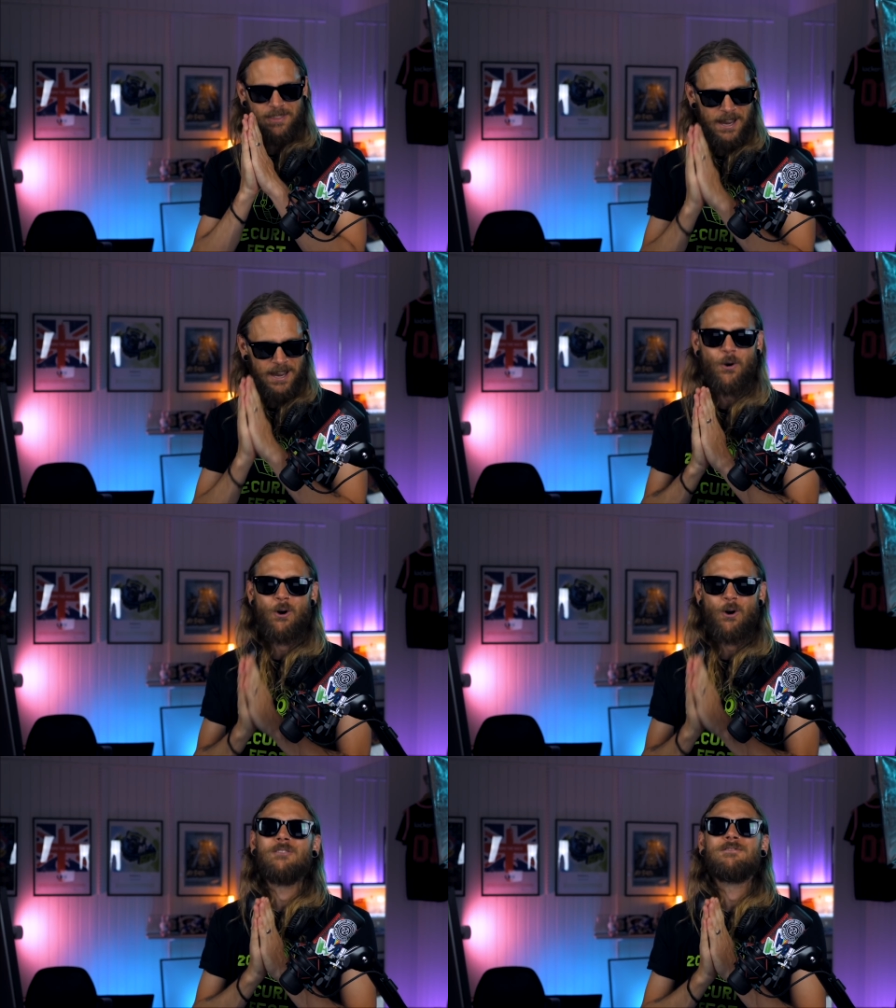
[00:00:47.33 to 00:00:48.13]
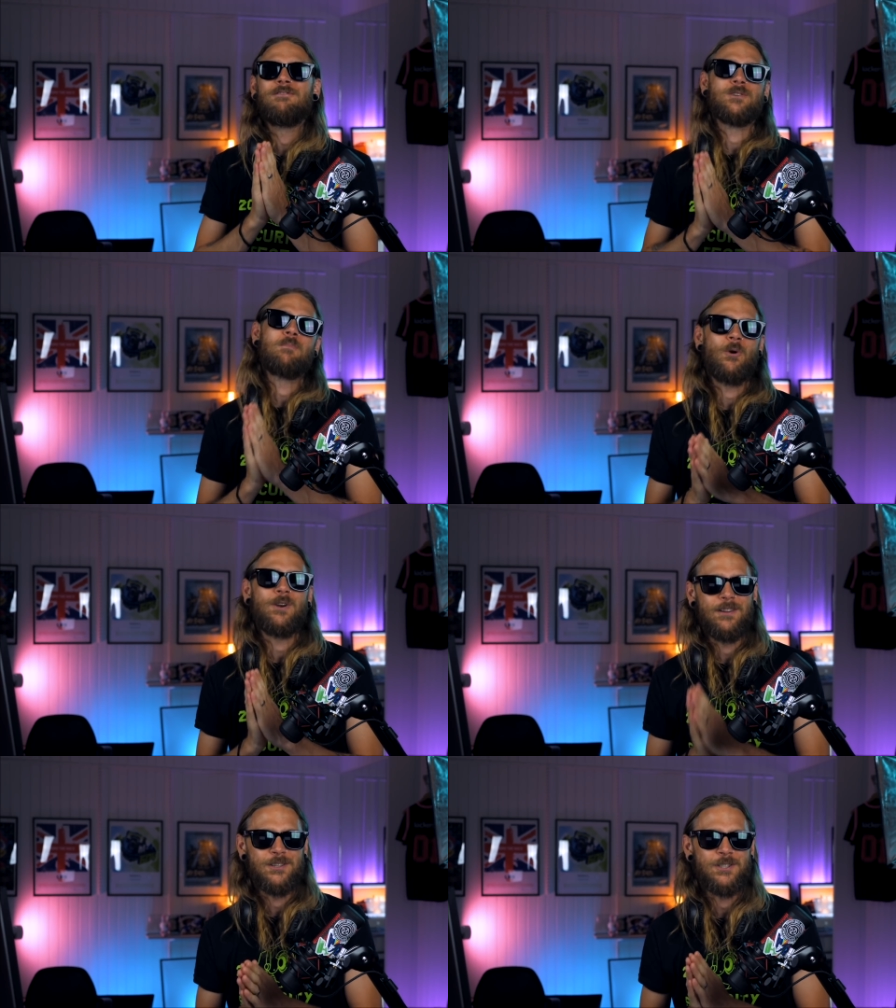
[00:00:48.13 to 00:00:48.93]
Thank you all for
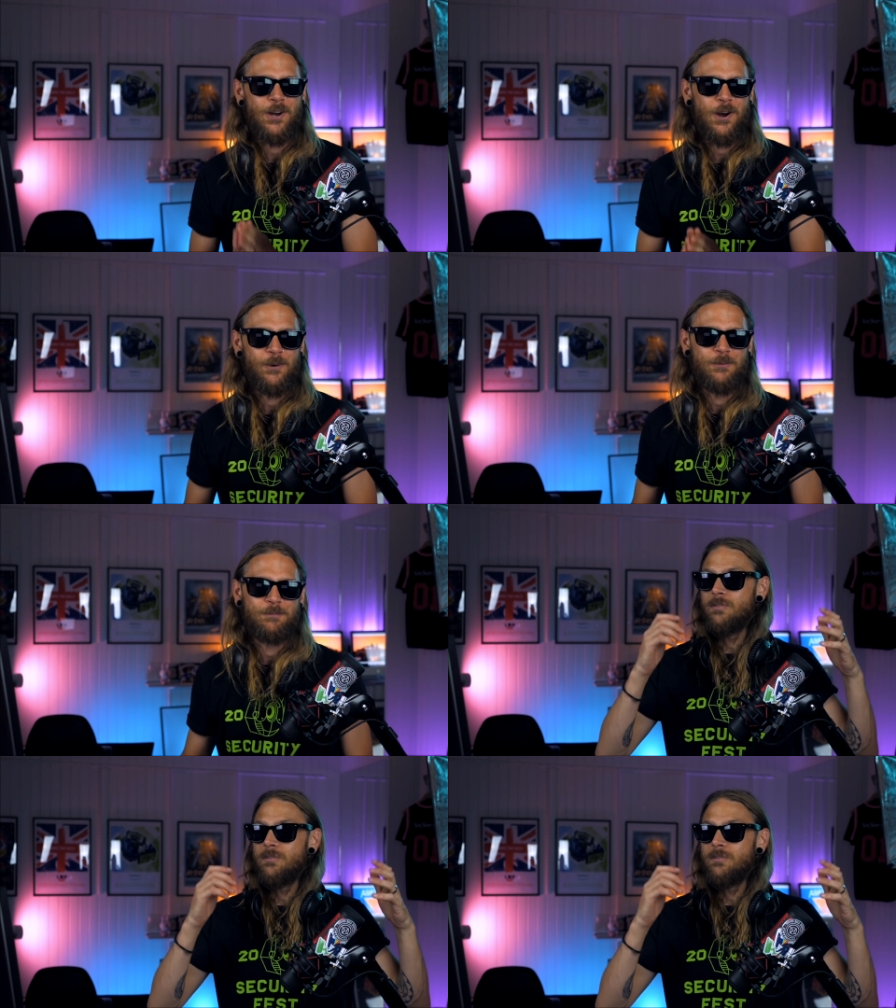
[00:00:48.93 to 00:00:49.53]
supporting the show.